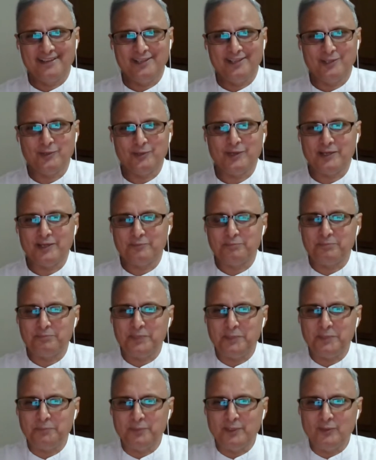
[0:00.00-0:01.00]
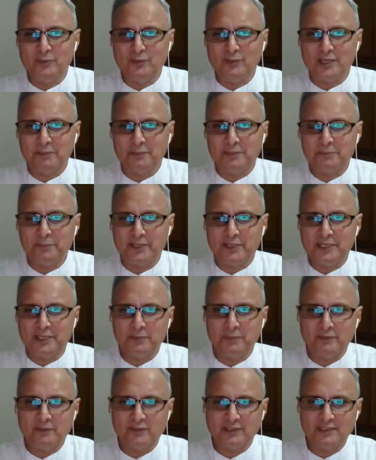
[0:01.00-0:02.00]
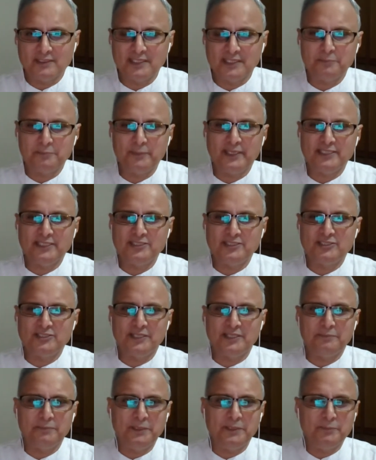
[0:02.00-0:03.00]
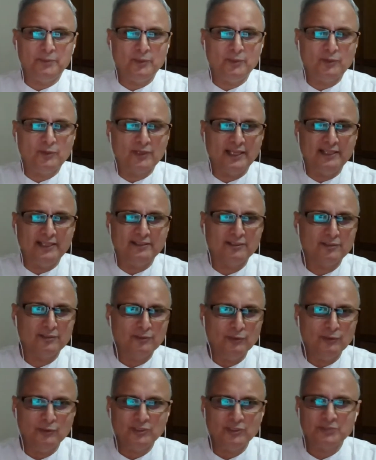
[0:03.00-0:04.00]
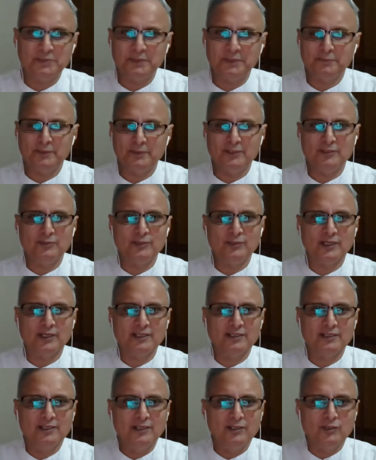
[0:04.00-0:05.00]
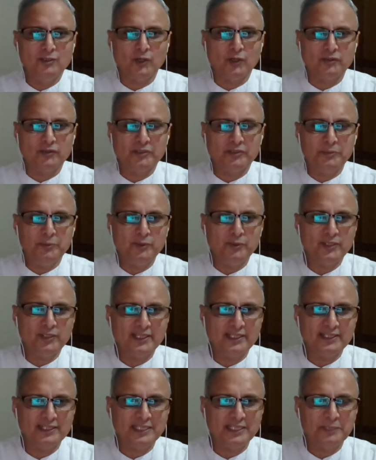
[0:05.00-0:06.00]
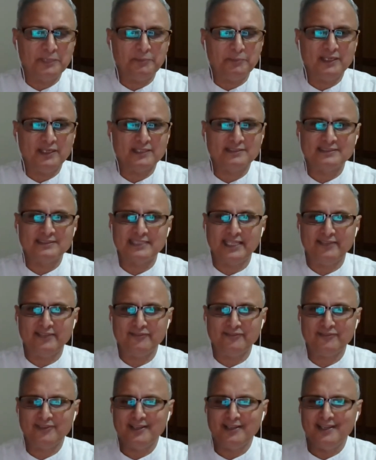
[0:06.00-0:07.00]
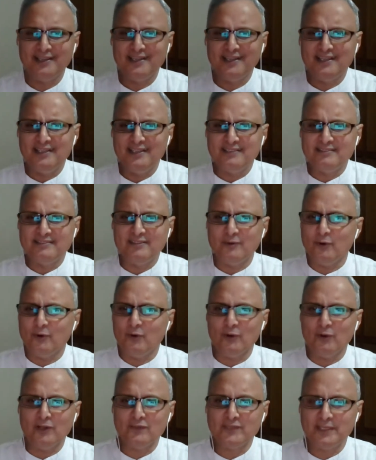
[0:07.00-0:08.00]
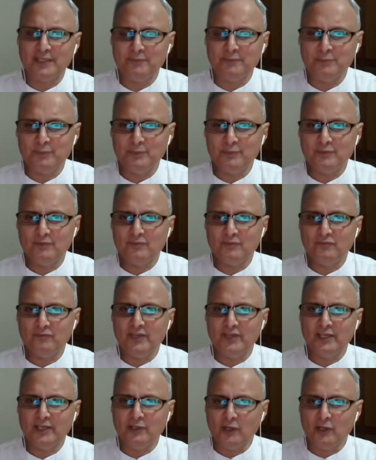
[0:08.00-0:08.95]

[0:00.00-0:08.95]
You know, uh, people who come and pick up our garbage and people who clean the roads, people who are contributing in keeping us safe see all of them we're